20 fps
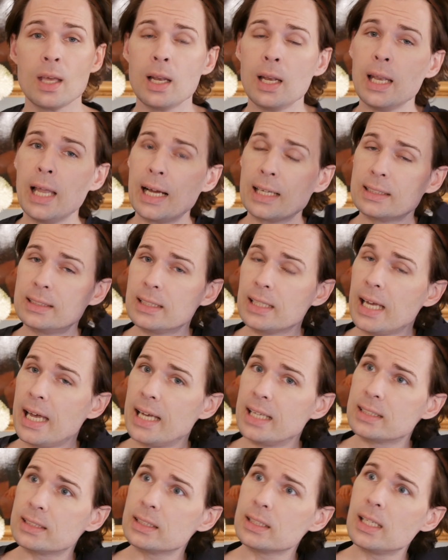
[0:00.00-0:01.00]
lactic
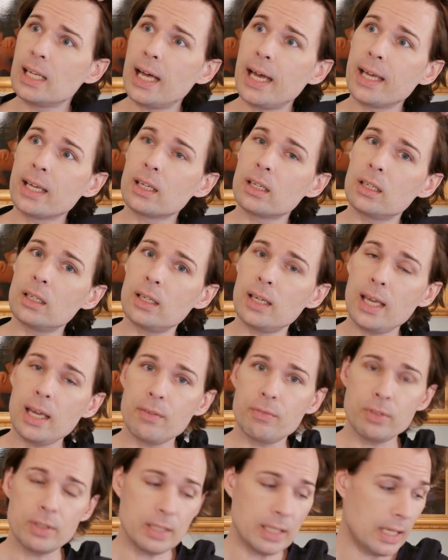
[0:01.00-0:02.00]
acid like
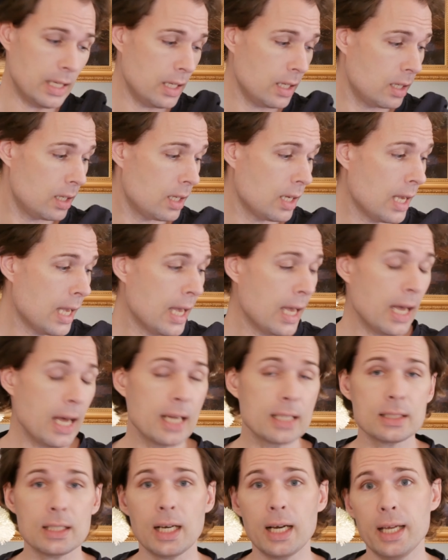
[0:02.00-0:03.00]
every day
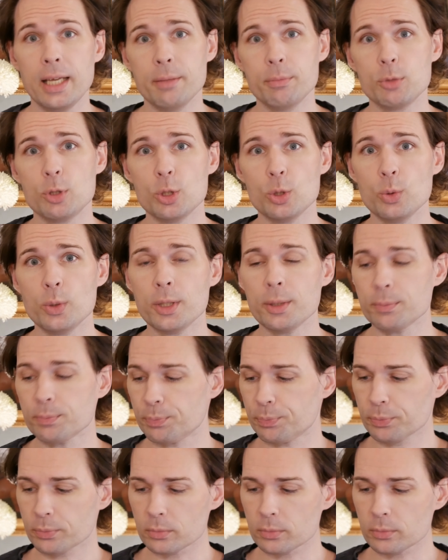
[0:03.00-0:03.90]
as I am doing,